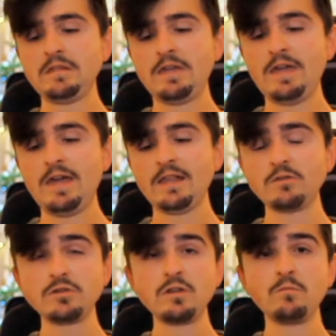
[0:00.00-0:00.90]
and I'll
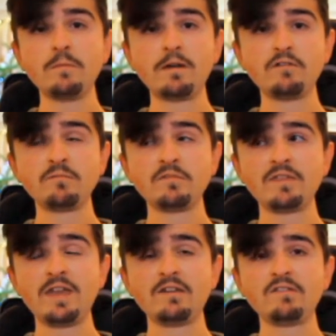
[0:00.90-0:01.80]
show you more of my Christmas
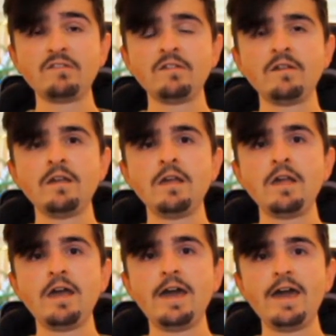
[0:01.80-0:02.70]
decks,
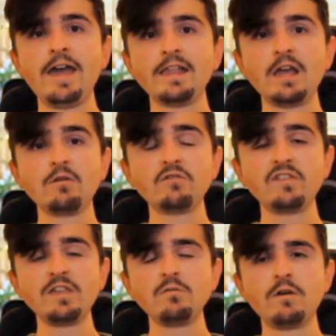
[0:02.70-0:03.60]
and I'll
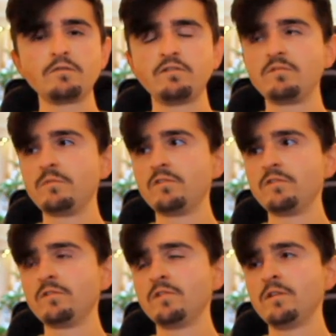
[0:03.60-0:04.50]
see you after
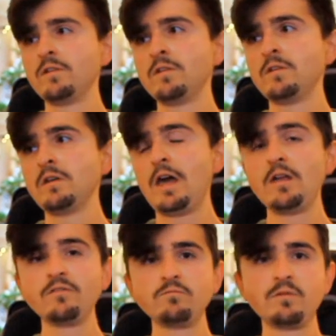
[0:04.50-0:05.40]
Christmas.
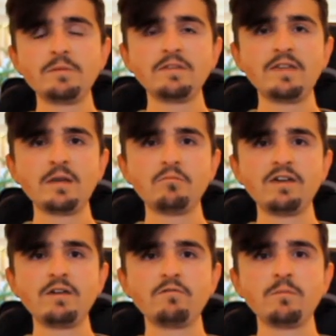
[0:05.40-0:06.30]
I'll probably take a
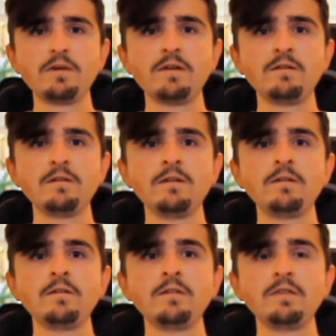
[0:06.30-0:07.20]
break for a bit,
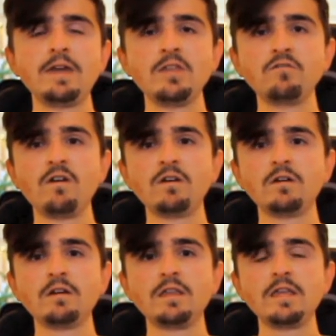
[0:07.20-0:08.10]
getting
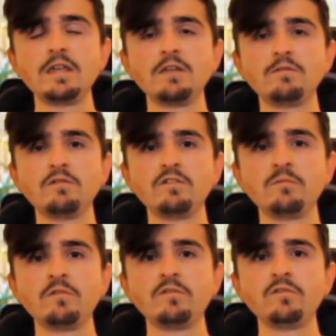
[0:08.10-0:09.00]
drunk and eating over
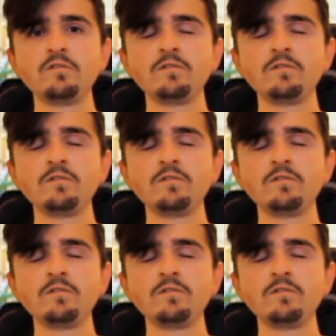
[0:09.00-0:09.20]
Christmas.